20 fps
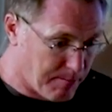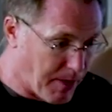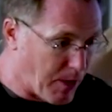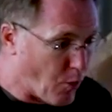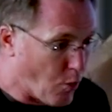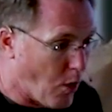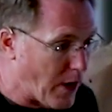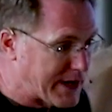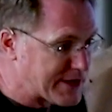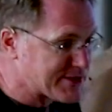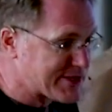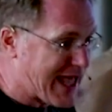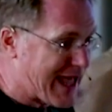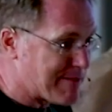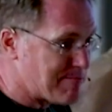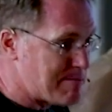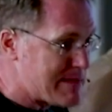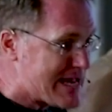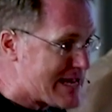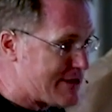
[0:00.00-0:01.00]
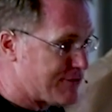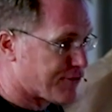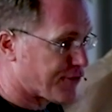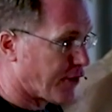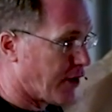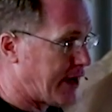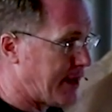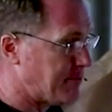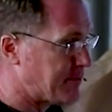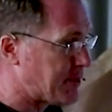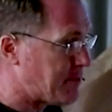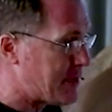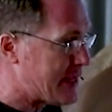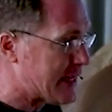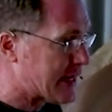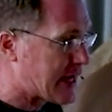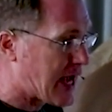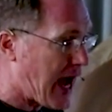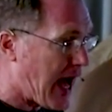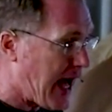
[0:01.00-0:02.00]
But what does that mean for Him to
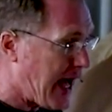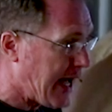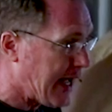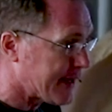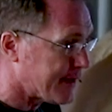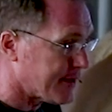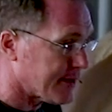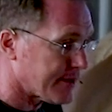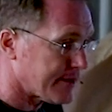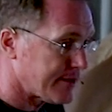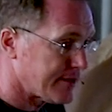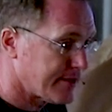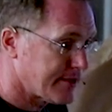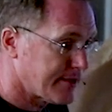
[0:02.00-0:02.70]
be a God?